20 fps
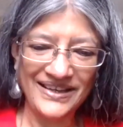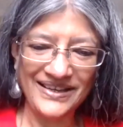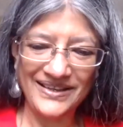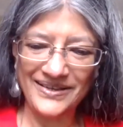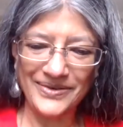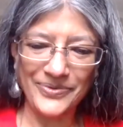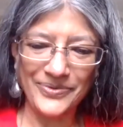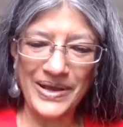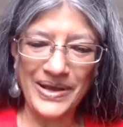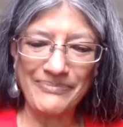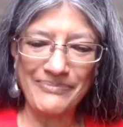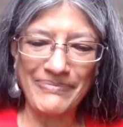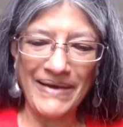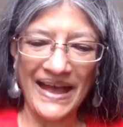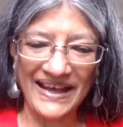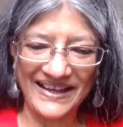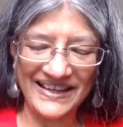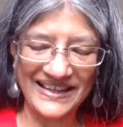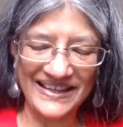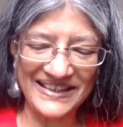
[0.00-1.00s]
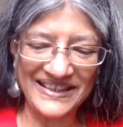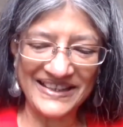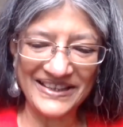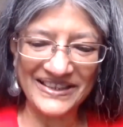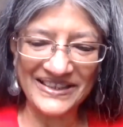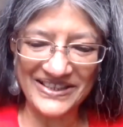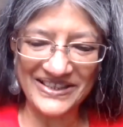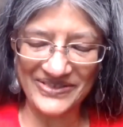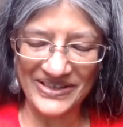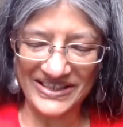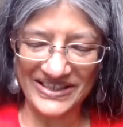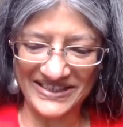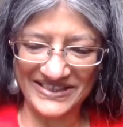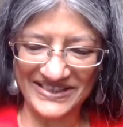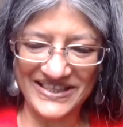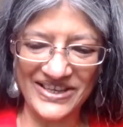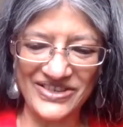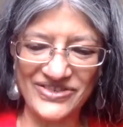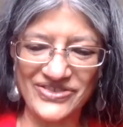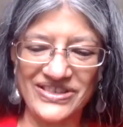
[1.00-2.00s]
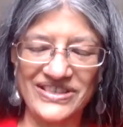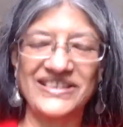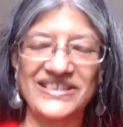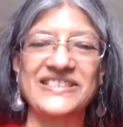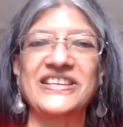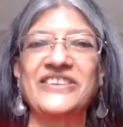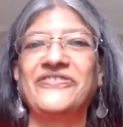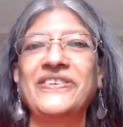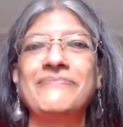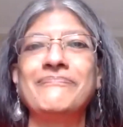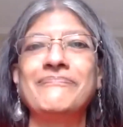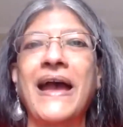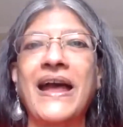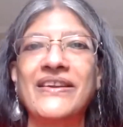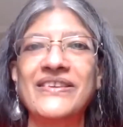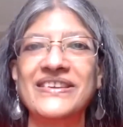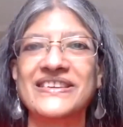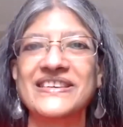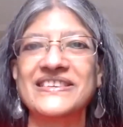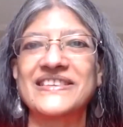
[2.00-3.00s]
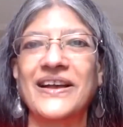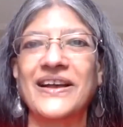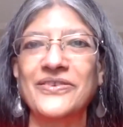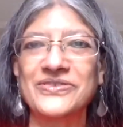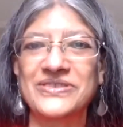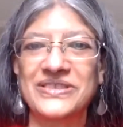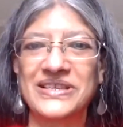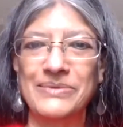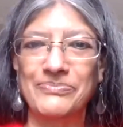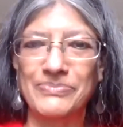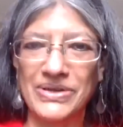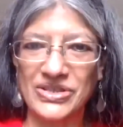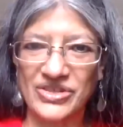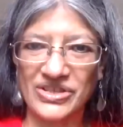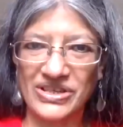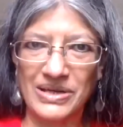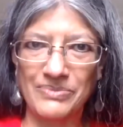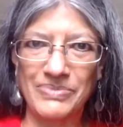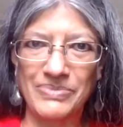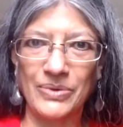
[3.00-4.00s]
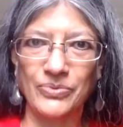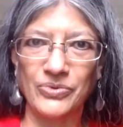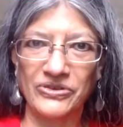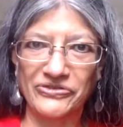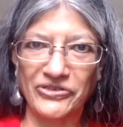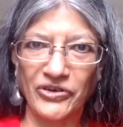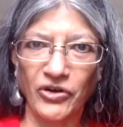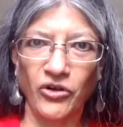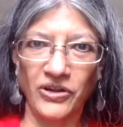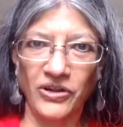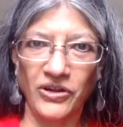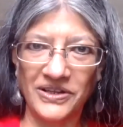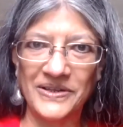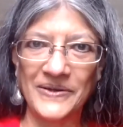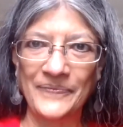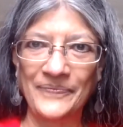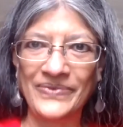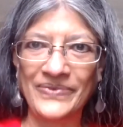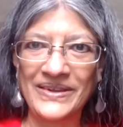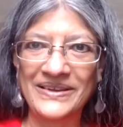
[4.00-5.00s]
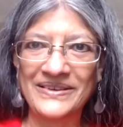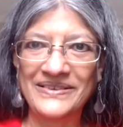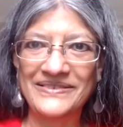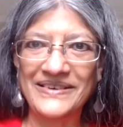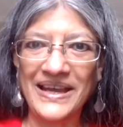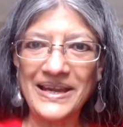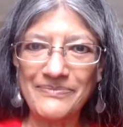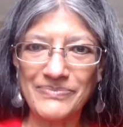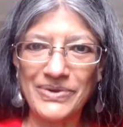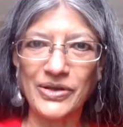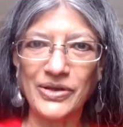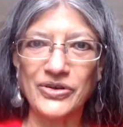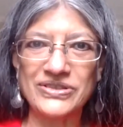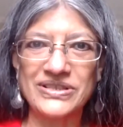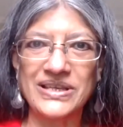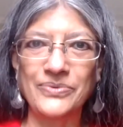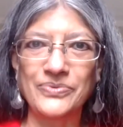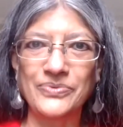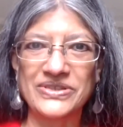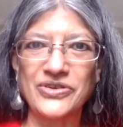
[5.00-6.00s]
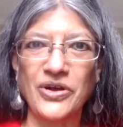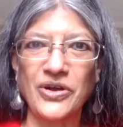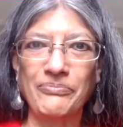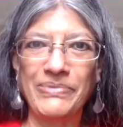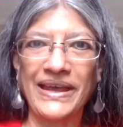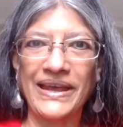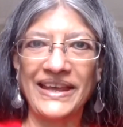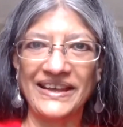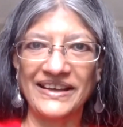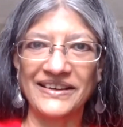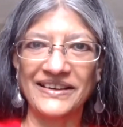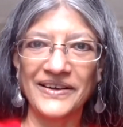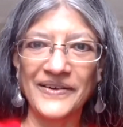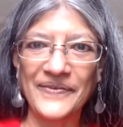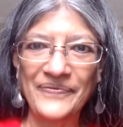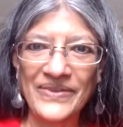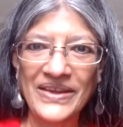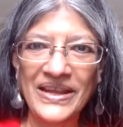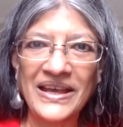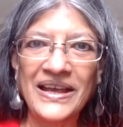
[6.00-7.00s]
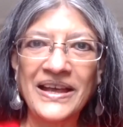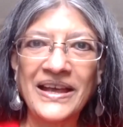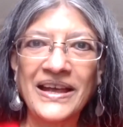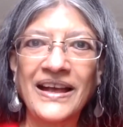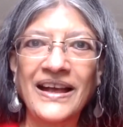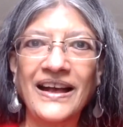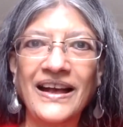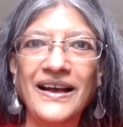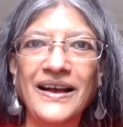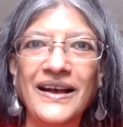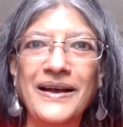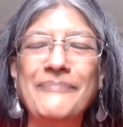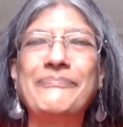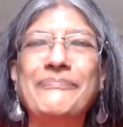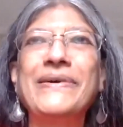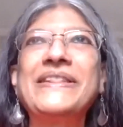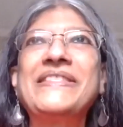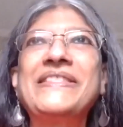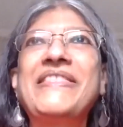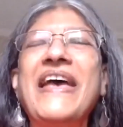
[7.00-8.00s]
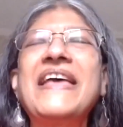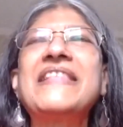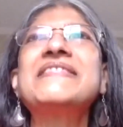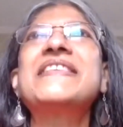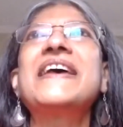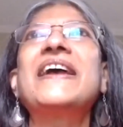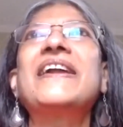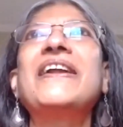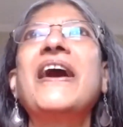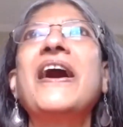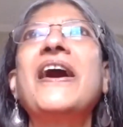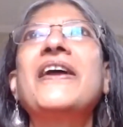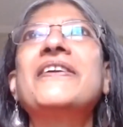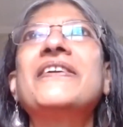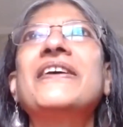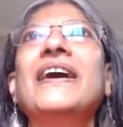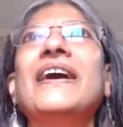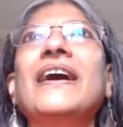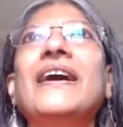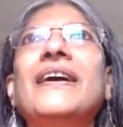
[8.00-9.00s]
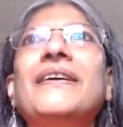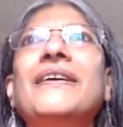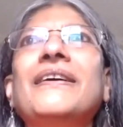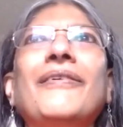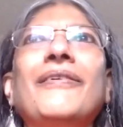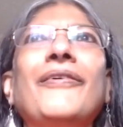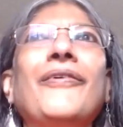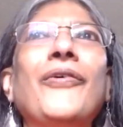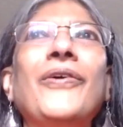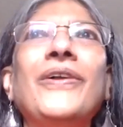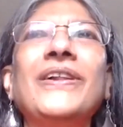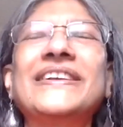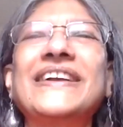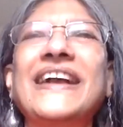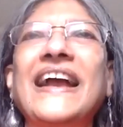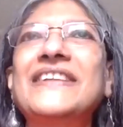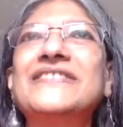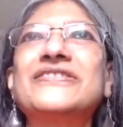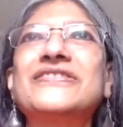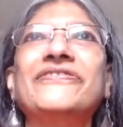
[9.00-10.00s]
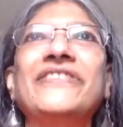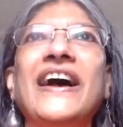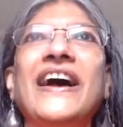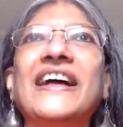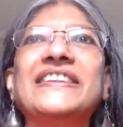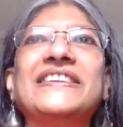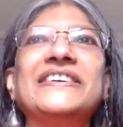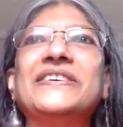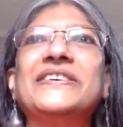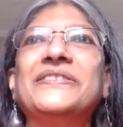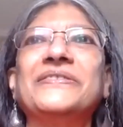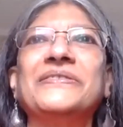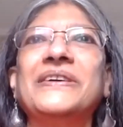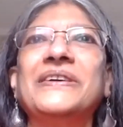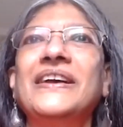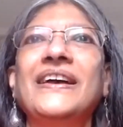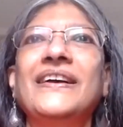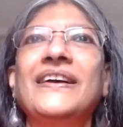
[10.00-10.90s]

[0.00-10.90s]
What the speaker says: way back in the early 20th century, that if he married his housekeeper, GDP would fall, right? Because he would stop paying her. But then there are all kinds of other,